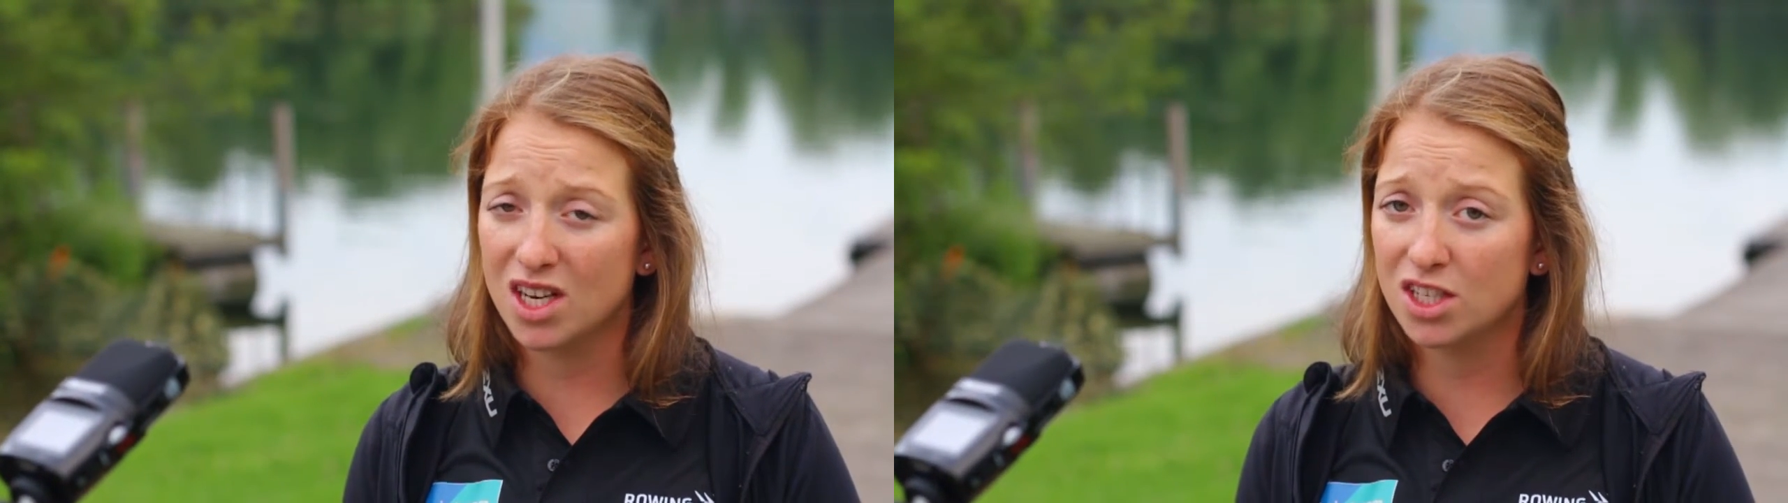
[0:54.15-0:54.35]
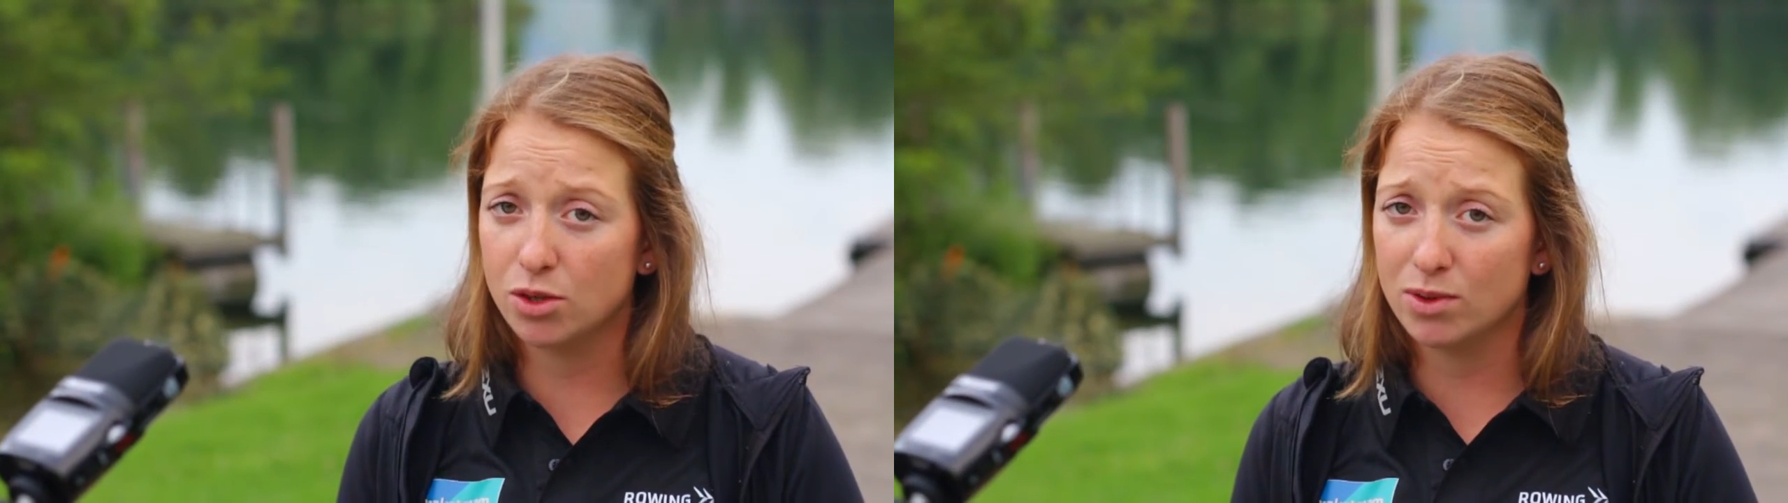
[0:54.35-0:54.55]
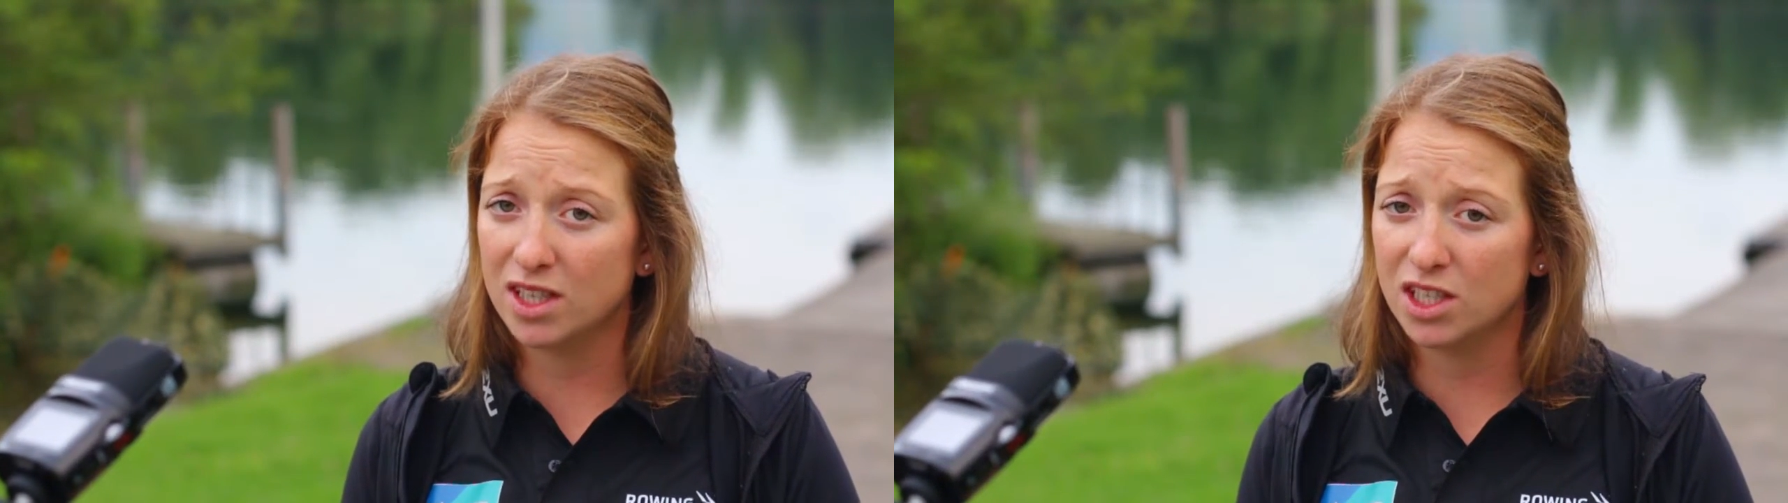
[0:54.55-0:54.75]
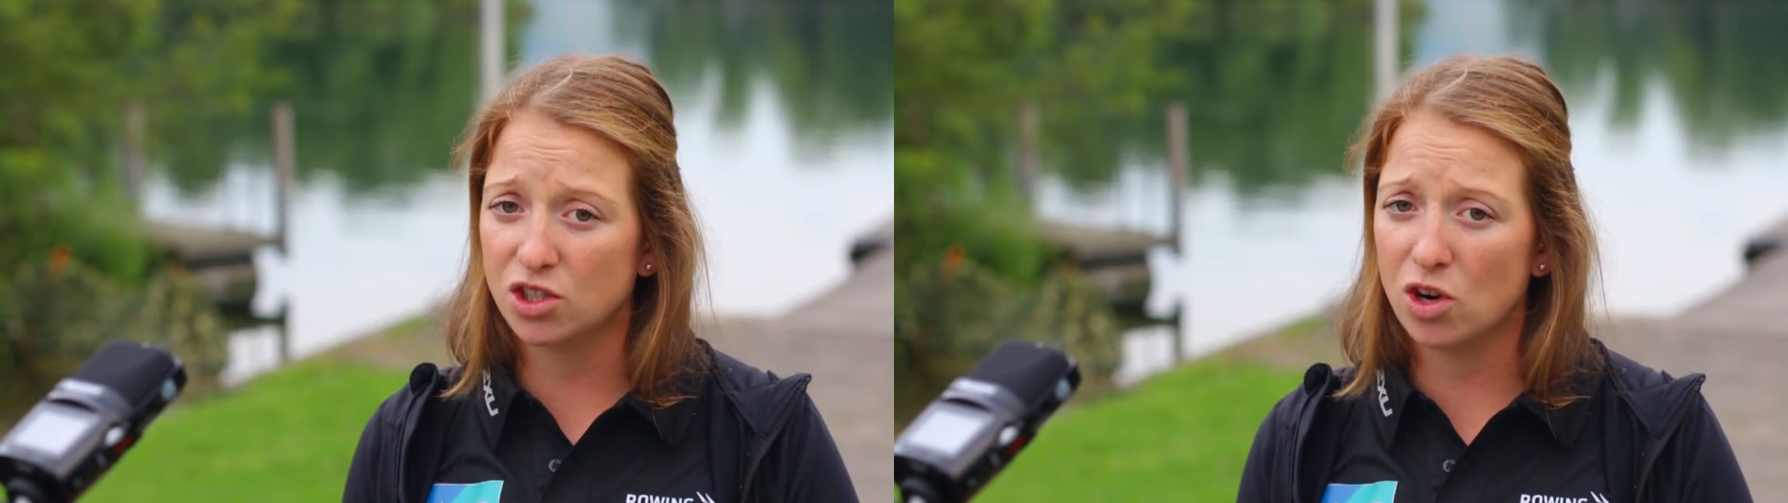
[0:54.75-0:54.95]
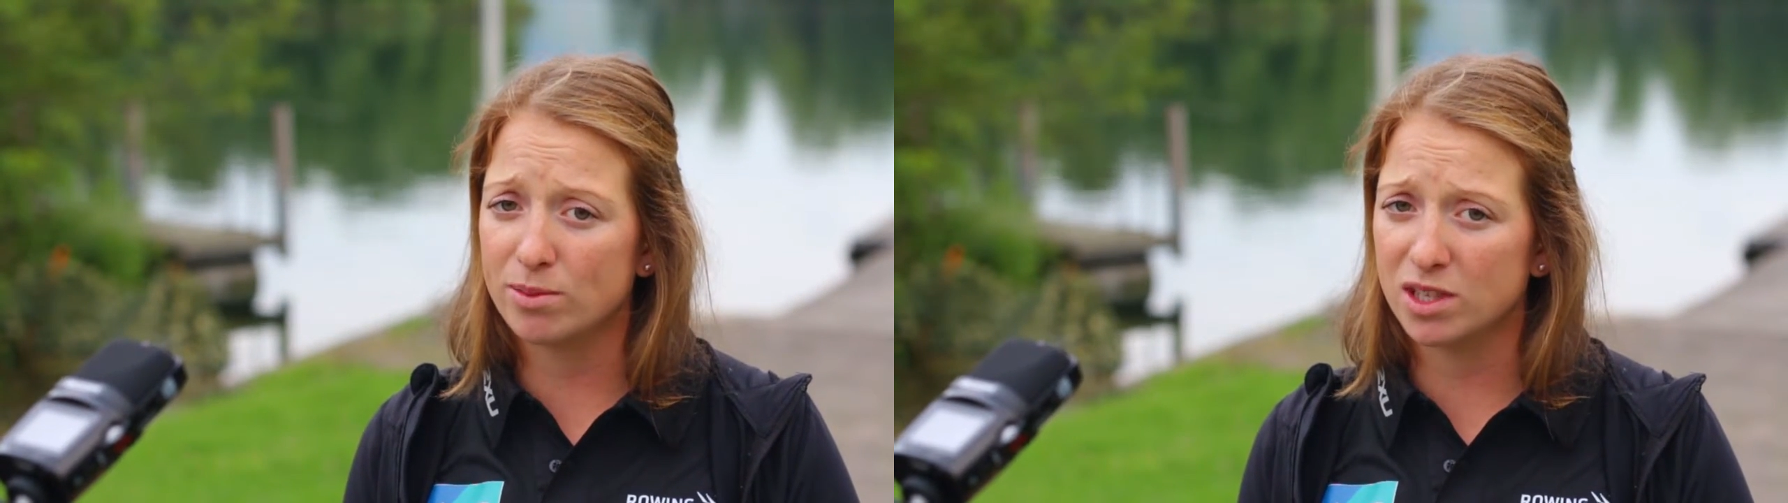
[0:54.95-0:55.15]
doing their
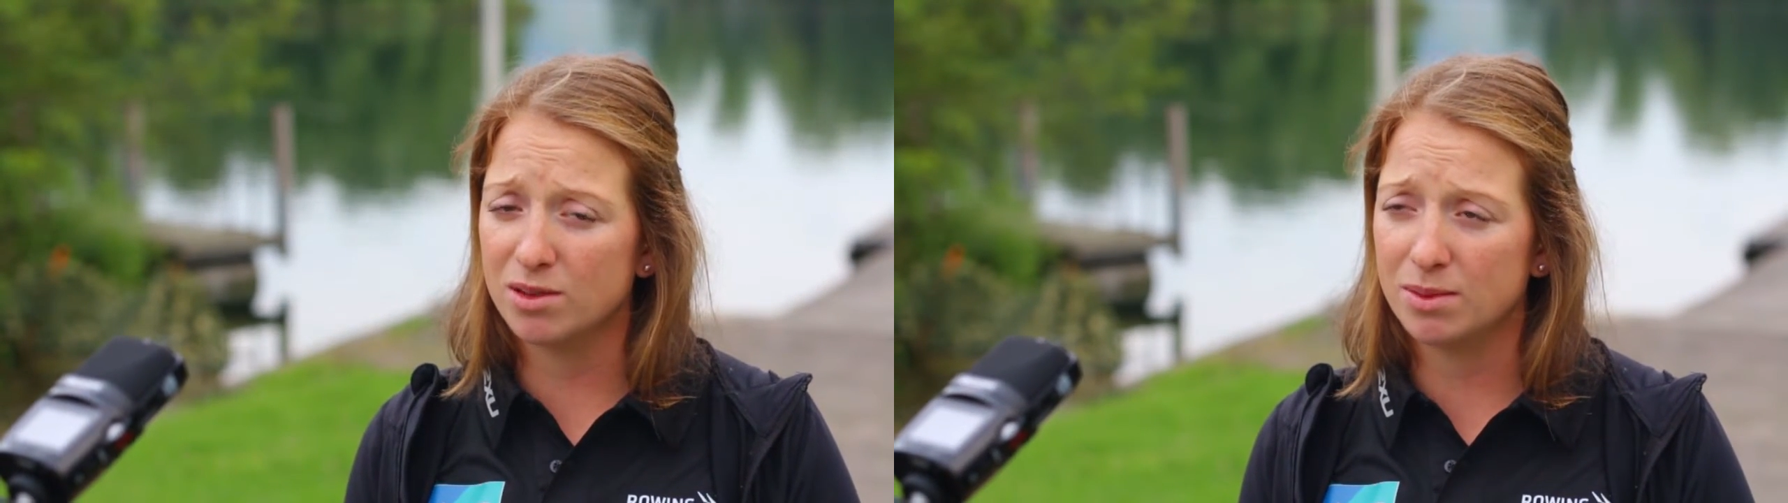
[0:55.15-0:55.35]
job to the